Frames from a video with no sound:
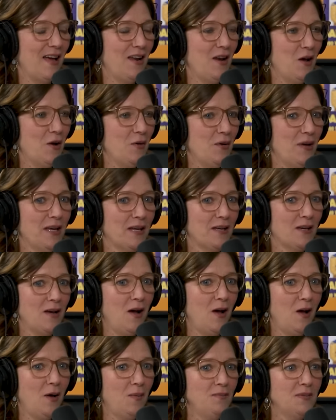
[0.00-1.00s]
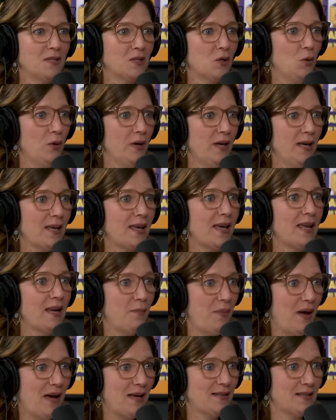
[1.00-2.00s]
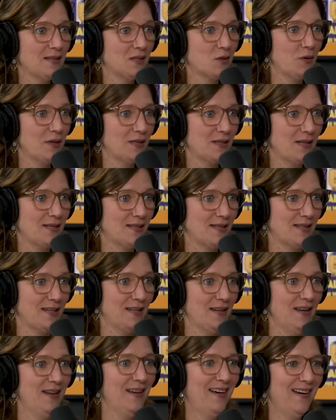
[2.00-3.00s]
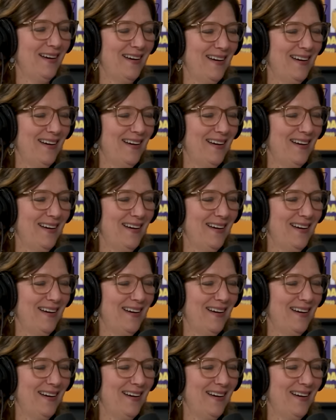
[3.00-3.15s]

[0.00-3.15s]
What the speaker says: I know. It comes quick and it passes quick, doesn't it?